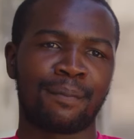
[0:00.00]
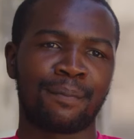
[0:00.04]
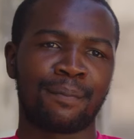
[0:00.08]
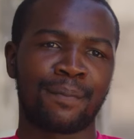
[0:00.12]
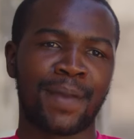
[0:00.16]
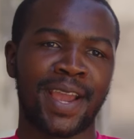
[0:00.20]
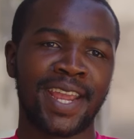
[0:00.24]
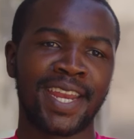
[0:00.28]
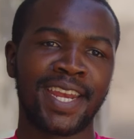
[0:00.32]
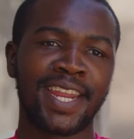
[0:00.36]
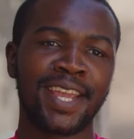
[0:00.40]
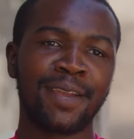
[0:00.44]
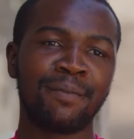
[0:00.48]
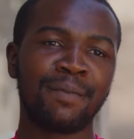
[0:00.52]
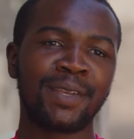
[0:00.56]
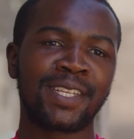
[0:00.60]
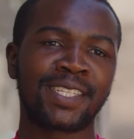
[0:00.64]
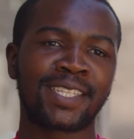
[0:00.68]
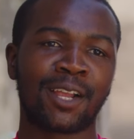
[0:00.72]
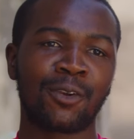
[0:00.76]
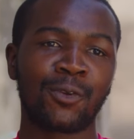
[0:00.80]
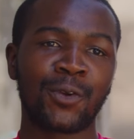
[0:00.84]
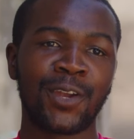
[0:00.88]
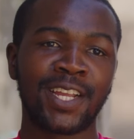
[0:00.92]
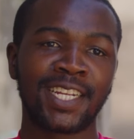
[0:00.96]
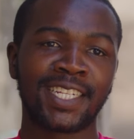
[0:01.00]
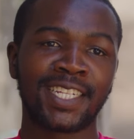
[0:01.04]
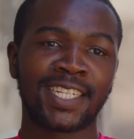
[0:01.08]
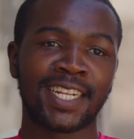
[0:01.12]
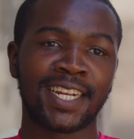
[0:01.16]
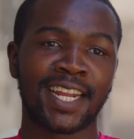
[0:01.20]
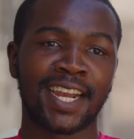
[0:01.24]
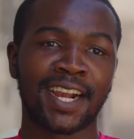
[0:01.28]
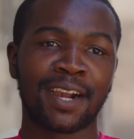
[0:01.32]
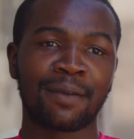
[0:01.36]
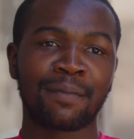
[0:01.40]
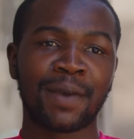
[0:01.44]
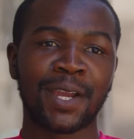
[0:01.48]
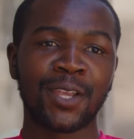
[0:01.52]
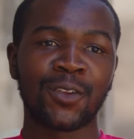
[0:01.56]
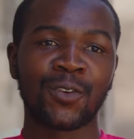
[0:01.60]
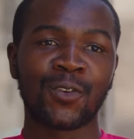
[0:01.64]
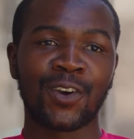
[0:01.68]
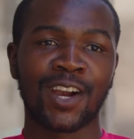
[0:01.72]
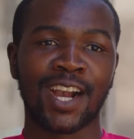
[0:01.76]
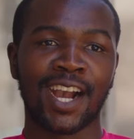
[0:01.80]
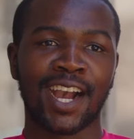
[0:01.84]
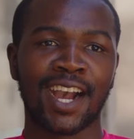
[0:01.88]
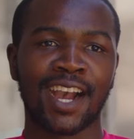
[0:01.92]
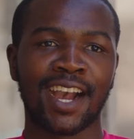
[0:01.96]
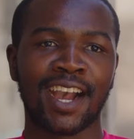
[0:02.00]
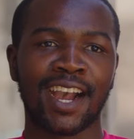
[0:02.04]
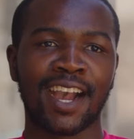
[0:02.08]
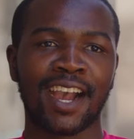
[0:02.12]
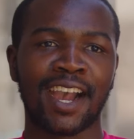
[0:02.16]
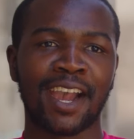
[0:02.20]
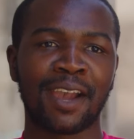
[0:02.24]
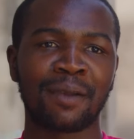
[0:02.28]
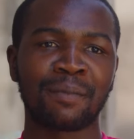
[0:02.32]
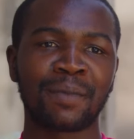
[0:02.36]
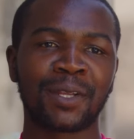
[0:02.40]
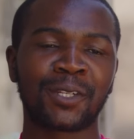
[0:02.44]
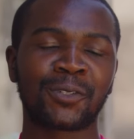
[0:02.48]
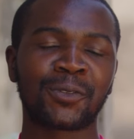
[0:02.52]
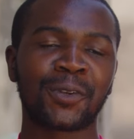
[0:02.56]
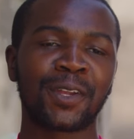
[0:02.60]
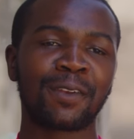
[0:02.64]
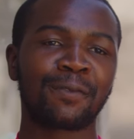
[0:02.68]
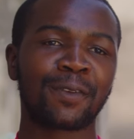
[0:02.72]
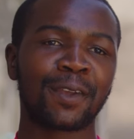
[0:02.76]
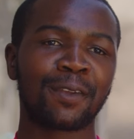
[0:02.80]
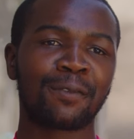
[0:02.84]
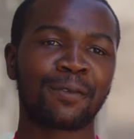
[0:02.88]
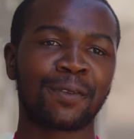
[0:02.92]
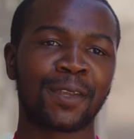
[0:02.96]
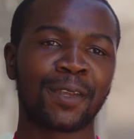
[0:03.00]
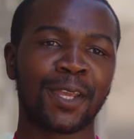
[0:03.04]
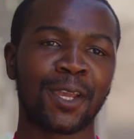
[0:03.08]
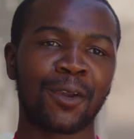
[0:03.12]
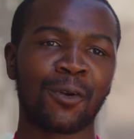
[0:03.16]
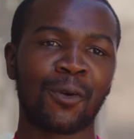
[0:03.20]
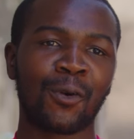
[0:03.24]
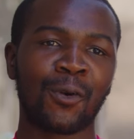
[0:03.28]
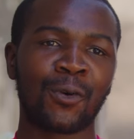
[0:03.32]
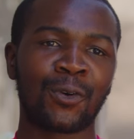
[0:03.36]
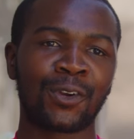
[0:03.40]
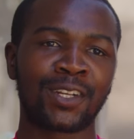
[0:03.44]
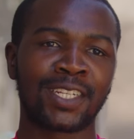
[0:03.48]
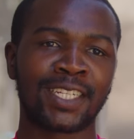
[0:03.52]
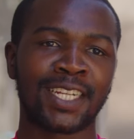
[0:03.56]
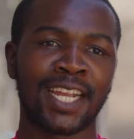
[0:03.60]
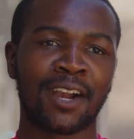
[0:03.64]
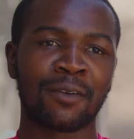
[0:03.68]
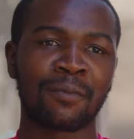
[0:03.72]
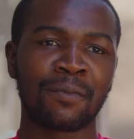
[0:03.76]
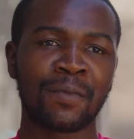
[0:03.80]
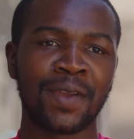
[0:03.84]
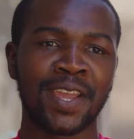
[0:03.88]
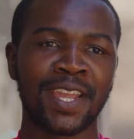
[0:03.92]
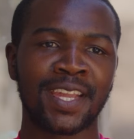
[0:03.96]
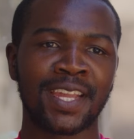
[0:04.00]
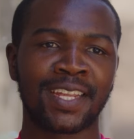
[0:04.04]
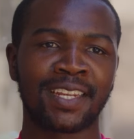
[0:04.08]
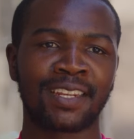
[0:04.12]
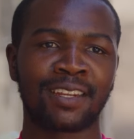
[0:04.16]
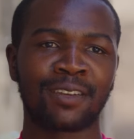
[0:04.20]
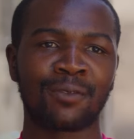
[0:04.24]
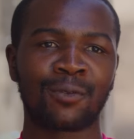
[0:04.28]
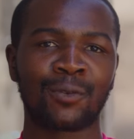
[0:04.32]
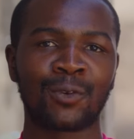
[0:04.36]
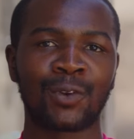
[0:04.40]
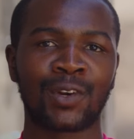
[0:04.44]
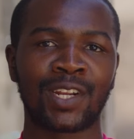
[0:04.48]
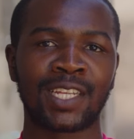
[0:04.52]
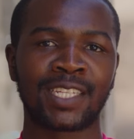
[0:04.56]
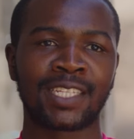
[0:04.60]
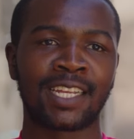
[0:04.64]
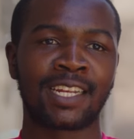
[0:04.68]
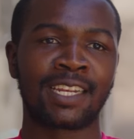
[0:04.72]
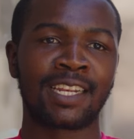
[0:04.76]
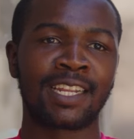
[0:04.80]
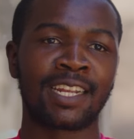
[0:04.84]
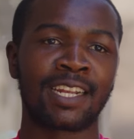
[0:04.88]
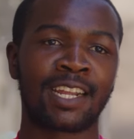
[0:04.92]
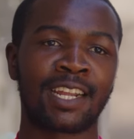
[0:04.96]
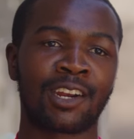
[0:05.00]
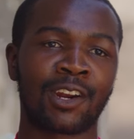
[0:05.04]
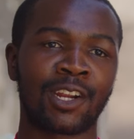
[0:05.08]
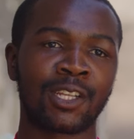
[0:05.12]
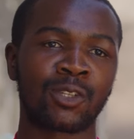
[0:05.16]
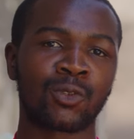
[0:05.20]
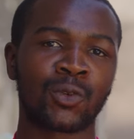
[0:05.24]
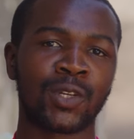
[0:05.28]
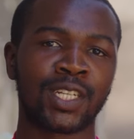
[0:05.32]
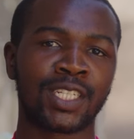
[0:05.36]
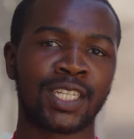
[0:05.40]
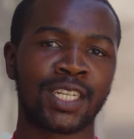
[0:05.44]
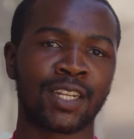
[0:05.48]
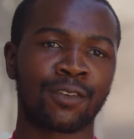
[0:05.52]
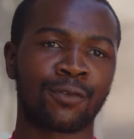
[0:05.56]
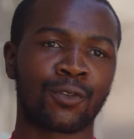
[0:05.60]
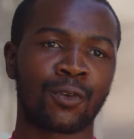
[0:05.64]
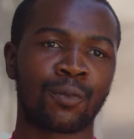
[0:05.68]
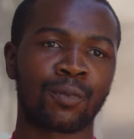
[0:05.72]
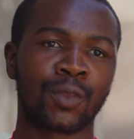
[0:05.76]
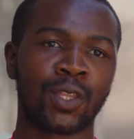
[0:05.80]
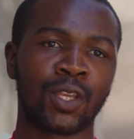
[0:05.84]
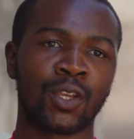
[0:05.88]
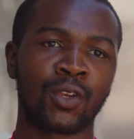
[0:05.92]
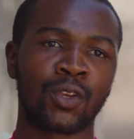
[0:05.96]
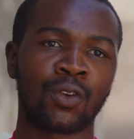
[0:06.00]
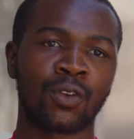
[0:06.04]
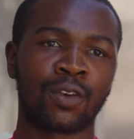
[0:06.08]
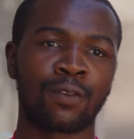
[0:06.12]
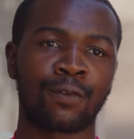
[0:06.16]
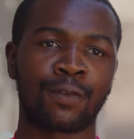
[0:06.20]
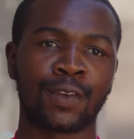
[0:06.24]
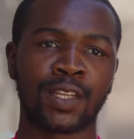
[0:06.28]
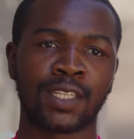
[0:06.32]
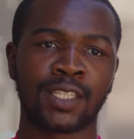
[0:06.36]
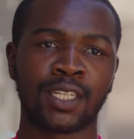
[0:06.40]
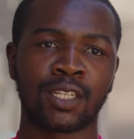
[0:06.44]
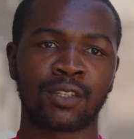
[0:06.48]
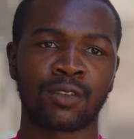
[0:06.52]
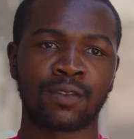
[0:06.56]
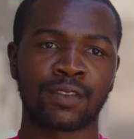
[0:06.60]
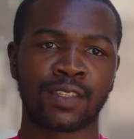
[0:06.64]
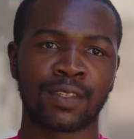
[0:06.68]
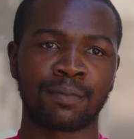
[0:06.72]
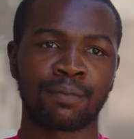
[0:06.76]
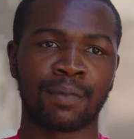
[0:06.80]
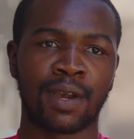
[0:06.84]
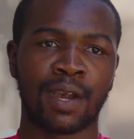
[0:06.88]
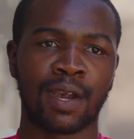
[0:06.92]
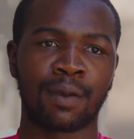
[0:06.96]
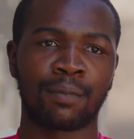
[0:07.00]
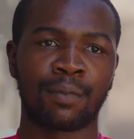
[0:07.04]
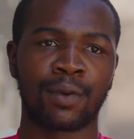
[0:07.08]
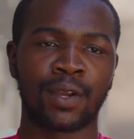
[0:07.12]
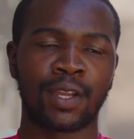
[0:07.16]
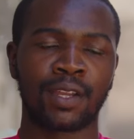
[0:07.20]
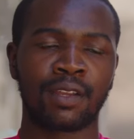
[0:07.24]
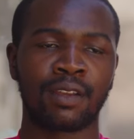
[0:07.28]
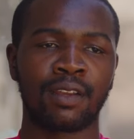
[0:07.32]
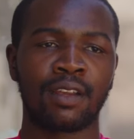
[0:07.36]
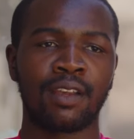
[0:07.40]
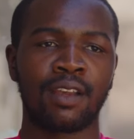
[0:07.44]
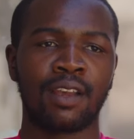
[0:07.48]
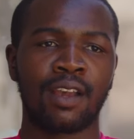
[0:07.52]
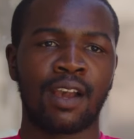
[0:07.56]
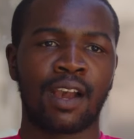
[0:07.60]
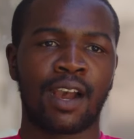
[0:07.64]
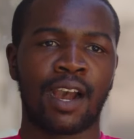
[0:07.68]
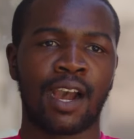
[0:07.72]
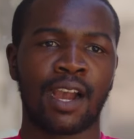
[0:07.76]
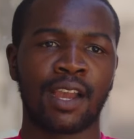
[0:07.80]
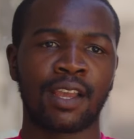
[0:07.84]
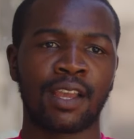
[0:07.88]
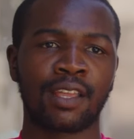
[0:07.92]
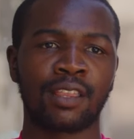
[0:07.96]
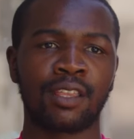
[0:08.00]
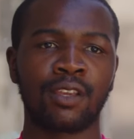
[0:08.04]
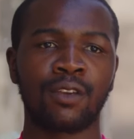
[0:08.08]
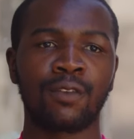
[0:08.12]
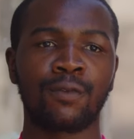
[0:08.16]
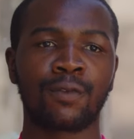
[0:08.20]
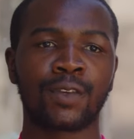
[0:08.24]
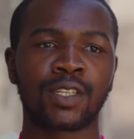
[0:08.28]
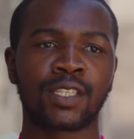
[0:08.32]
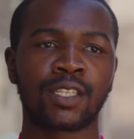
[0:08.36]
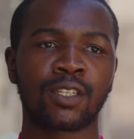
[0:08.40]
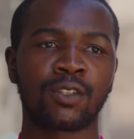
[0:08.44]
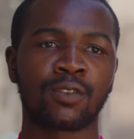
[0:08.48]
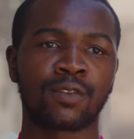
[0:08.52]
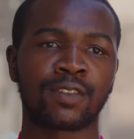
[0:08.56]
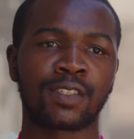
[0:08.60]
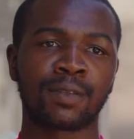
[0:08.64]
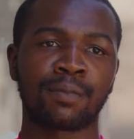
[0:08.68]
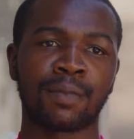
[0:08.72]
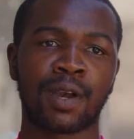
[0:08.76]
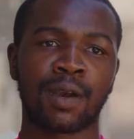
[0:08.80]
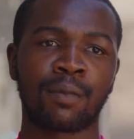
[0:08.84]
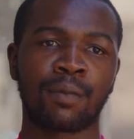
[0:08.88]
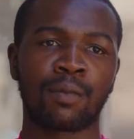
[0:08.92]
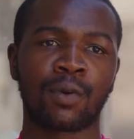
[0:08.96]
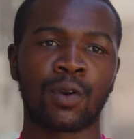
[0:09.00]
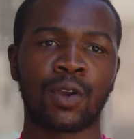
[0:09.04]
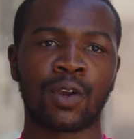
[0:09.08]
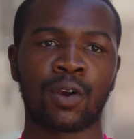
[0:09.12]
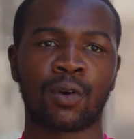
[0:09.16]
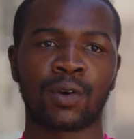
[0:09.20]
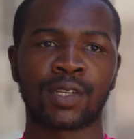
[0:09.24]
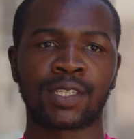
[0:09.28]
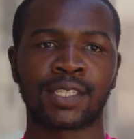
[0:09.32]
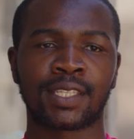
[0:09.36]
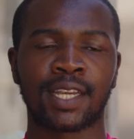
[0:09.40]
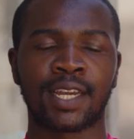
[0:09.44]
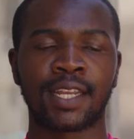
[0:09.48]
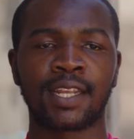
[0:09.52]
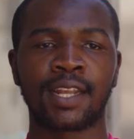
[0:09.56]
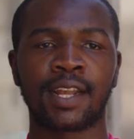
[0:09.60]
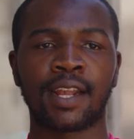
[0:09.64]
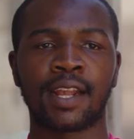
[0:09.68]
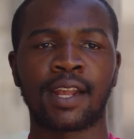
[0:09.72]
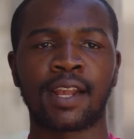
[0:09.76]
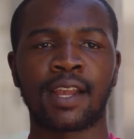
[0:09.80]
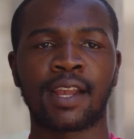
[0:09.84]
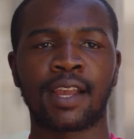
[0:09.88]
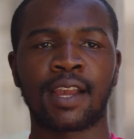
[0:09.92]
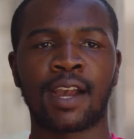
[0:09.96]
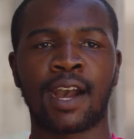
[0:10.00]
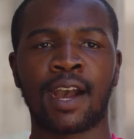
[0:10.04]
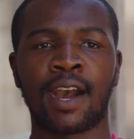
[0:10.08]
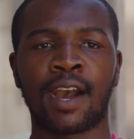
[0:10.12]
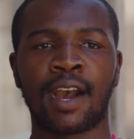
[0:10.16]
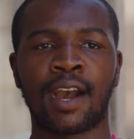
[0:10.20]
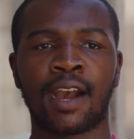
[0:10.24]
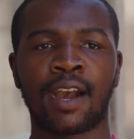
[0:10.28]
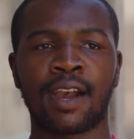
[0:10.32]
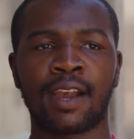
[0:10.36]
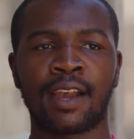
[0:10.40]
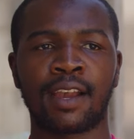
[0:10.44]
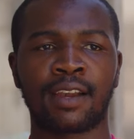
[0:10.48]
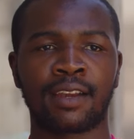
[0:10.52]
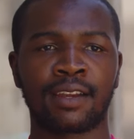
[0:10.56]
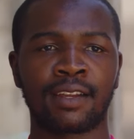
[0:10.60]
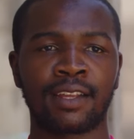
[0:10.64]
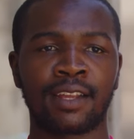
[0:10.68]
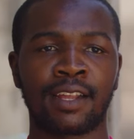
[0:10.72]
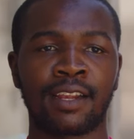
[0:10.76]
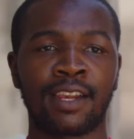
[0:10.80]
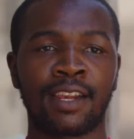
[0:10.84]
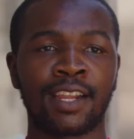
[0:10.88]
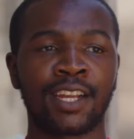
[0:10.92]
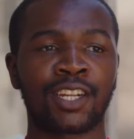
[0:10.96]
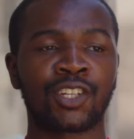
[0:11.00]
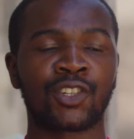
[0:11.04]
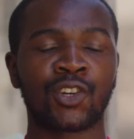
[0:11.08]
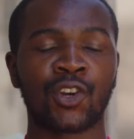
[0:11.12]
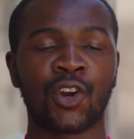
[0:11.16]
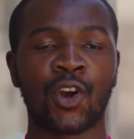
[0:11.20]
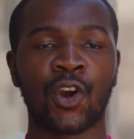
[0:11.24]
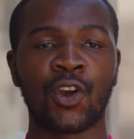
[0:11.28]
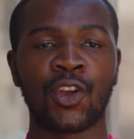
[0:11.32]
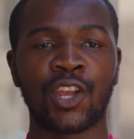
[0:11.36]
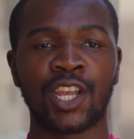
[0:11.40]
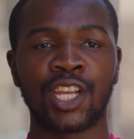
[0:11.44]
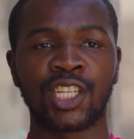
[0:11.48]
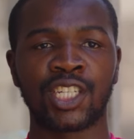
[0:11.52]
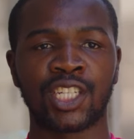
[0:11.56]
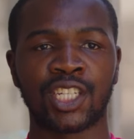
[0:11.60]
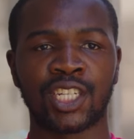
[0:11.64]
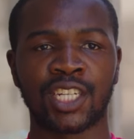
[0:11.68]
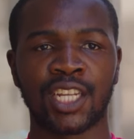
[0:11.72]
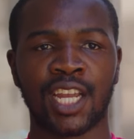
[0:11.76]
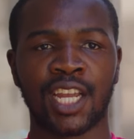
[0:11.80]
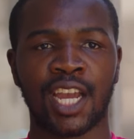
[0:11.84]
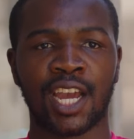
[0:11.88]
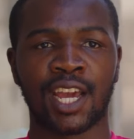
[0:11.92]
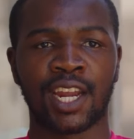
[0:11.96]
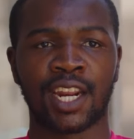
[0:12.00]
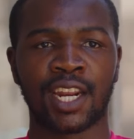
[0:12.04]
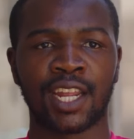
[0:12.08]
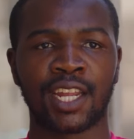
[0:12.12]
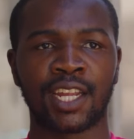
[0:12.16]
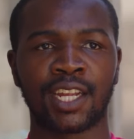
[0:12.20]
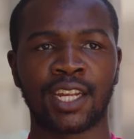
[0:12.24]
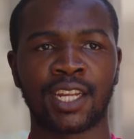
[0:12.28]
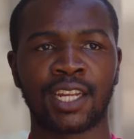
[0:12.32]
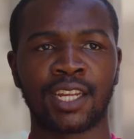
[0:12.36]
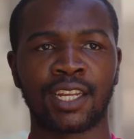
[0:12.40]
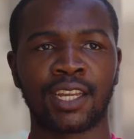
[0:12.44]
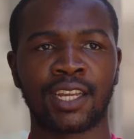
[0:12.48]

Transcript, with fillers: My name is Aluwaine Tenakamanyonga. I'm a 25-year-old young man who recently graduated from the University of Zimbabwe. Uh, at the University of Zimbabwe, I was studying uh, electrical engineering.